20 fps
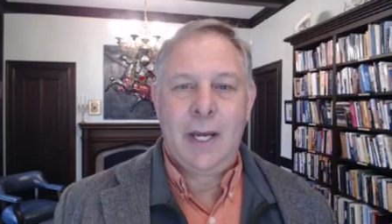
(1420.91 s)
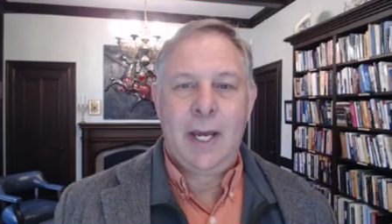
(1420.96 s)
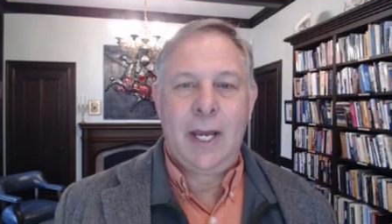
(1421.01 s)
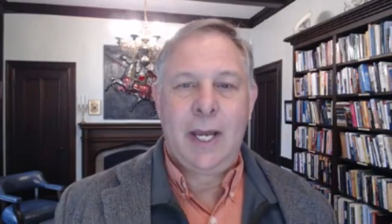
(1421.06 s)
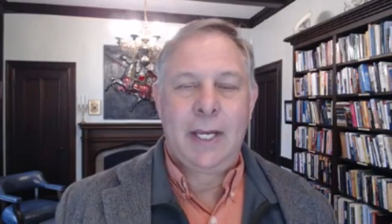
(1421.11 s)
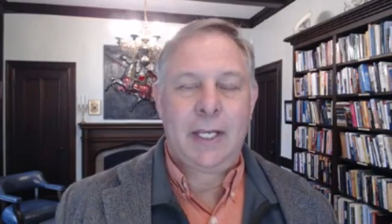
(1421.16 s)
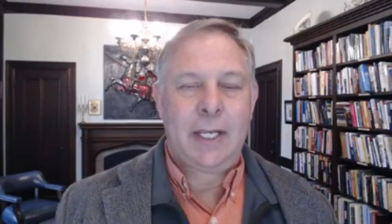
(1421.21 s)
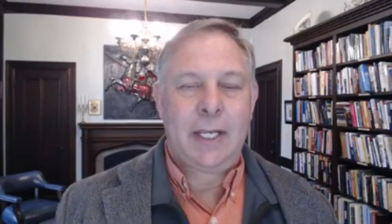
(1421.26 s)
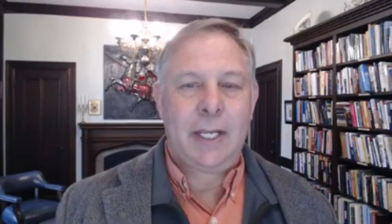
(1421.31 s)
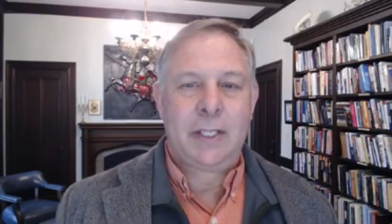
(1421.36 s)

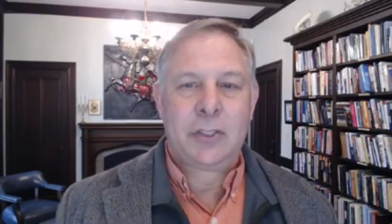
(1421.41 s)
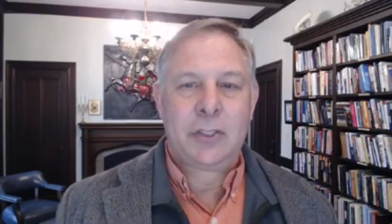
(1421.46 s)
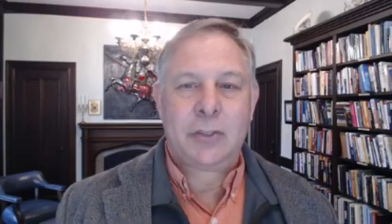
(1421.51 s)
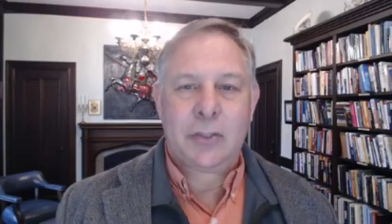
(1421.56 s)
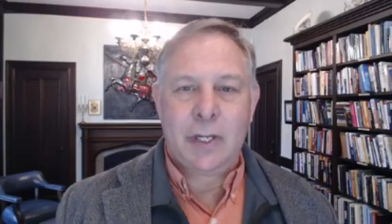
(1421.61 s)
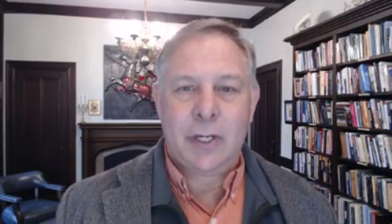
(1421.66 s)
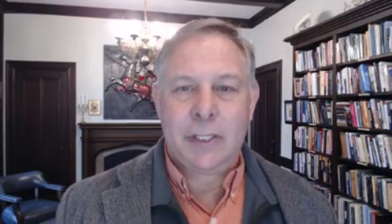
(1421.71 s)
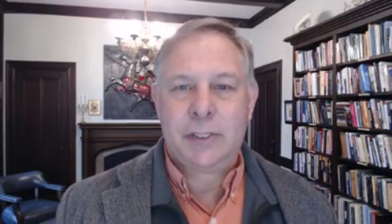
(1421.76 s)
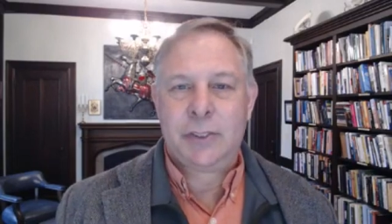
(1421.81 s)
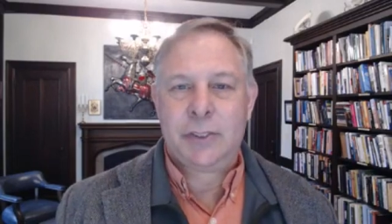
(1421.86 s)
and let
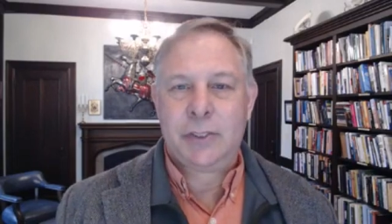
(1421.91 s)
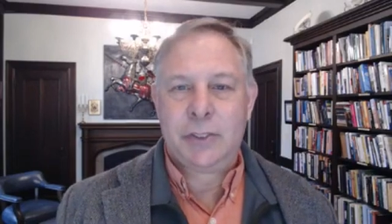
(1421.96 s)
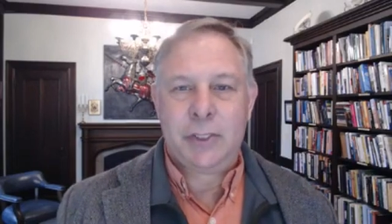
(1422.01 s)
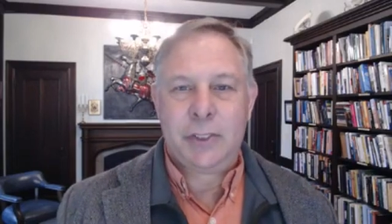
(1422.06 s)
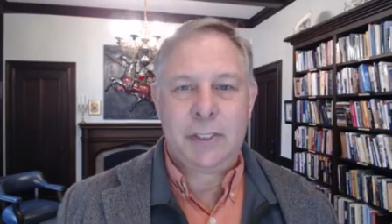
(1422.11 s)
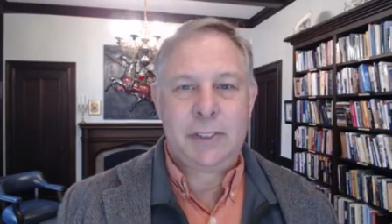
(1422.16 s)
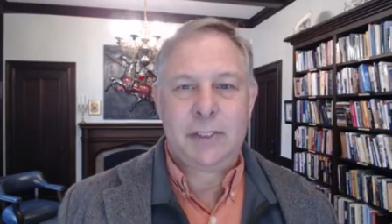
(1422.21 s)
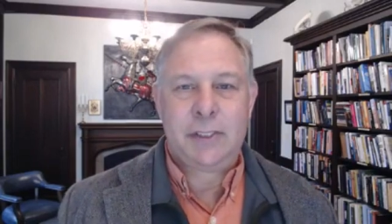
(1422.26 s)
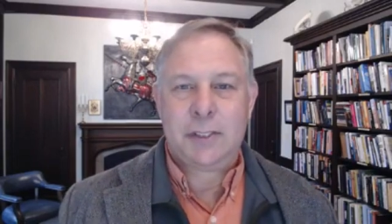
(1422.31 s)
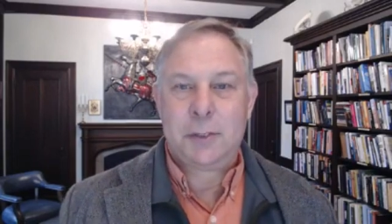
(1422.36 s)
Christ
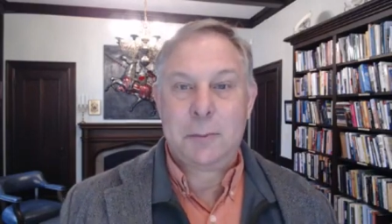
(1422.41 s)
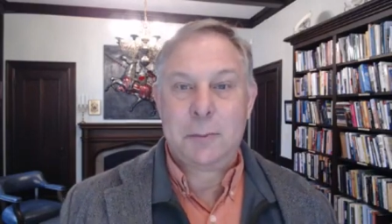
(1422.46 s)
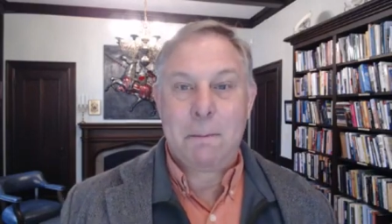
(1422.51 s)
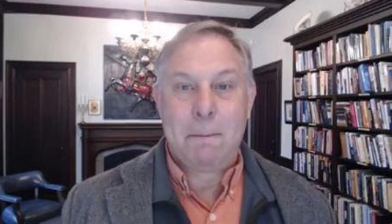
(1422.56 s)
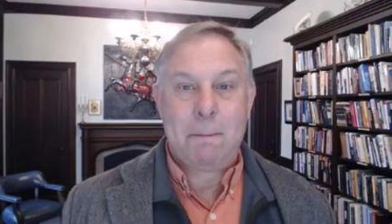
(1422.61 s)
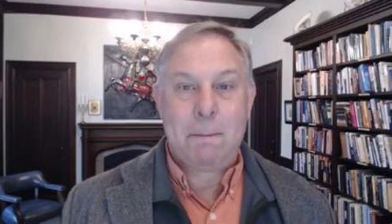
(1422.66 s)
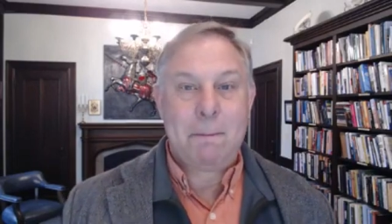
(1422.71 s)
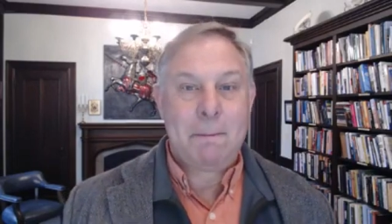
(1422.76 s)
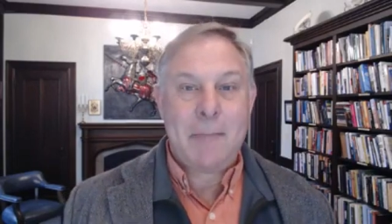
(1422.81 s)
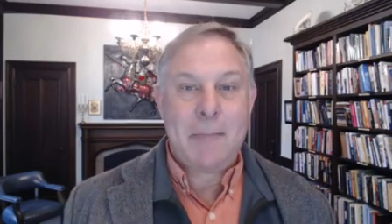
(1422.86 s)
Jesus
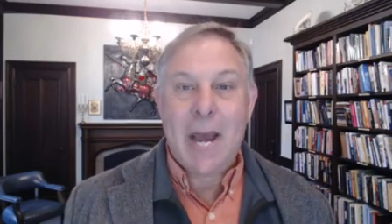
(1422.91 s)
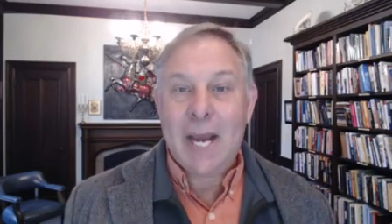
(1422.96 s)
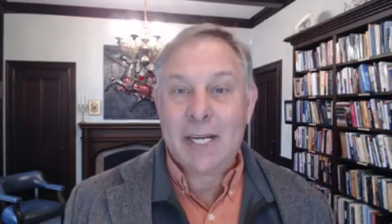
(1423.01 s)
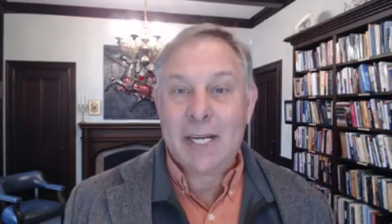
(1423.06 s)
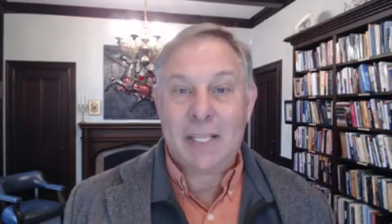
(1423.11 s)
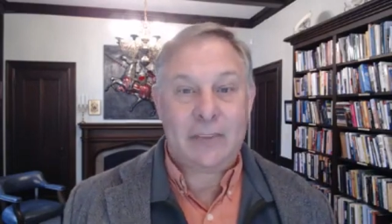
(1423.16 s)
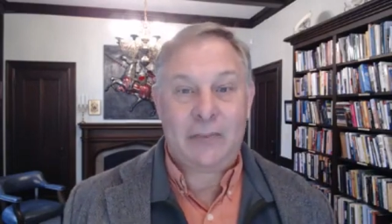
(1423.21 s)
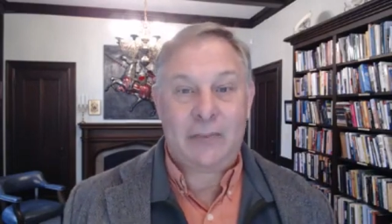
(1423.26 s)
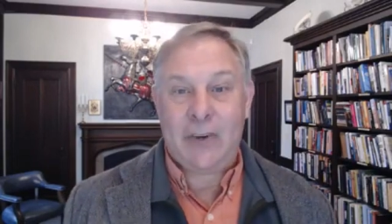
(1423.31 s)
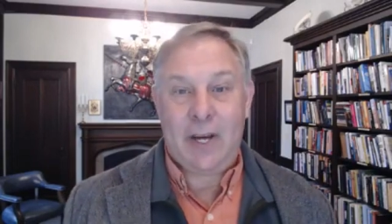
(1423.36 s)

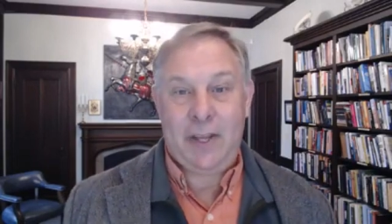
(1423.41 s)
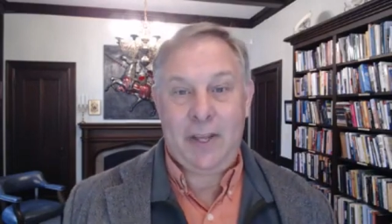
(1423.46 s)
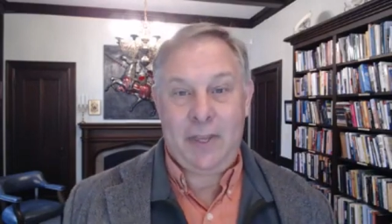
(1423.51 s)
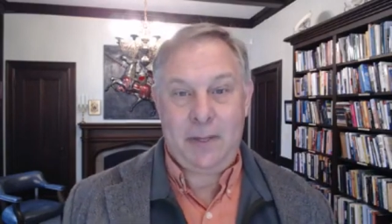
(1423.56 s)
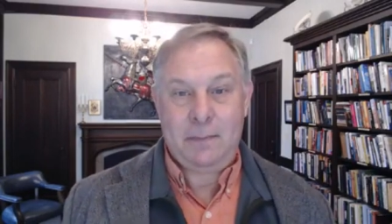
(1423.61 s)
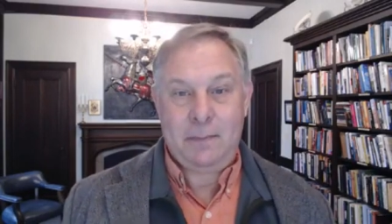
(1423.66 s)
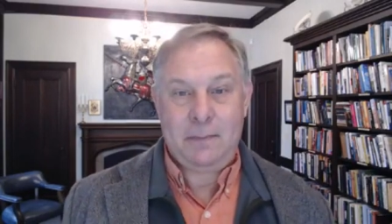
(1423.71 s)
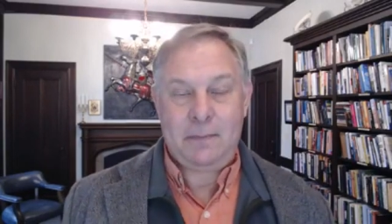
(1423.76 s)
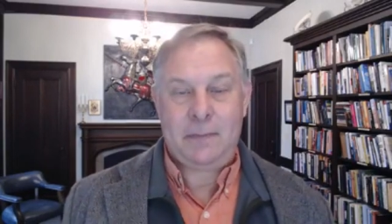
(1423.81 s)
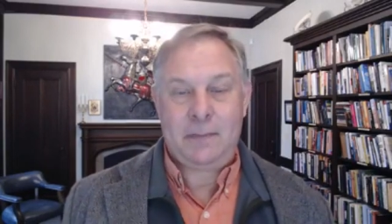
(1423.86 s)
magnify
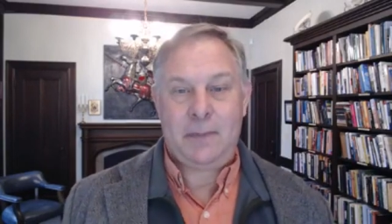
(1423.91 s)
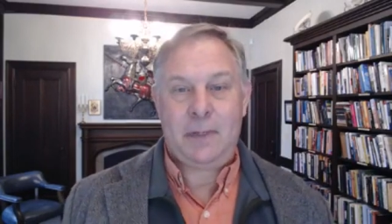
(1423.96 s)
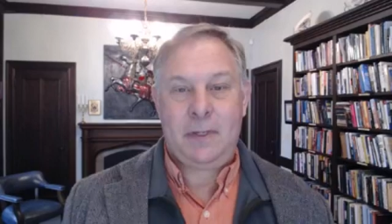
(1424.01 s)
them